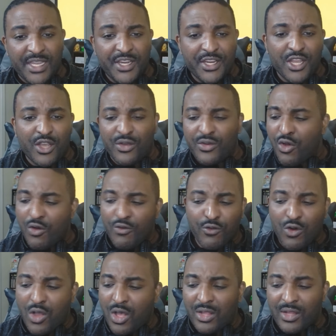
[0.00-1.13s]
You know,
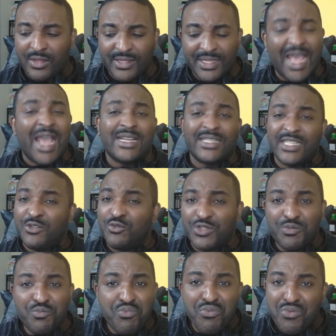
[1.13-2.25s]
overall, the acting was
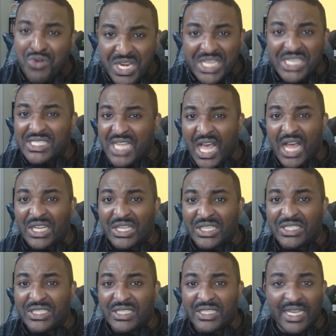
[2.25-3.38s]
pretty
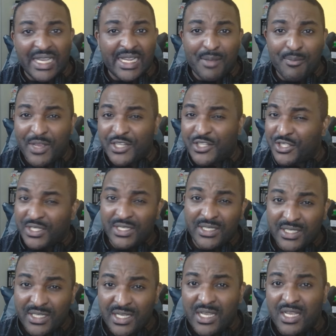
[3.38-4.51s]
solid, like I mentioned,